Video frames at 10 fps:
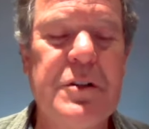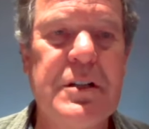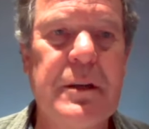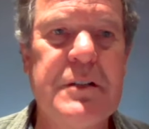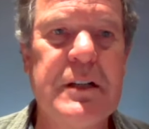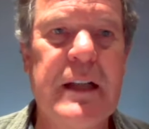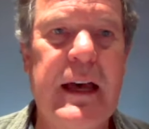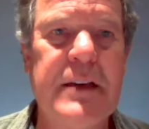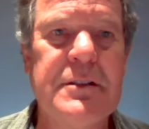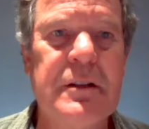
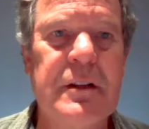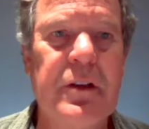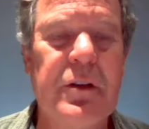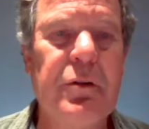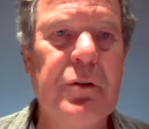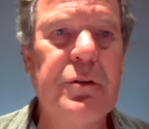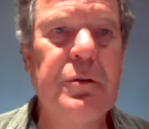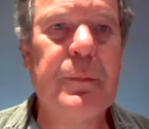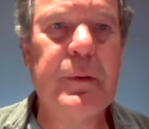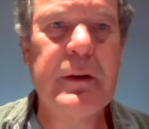subsidize another
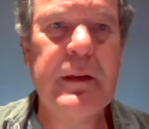group.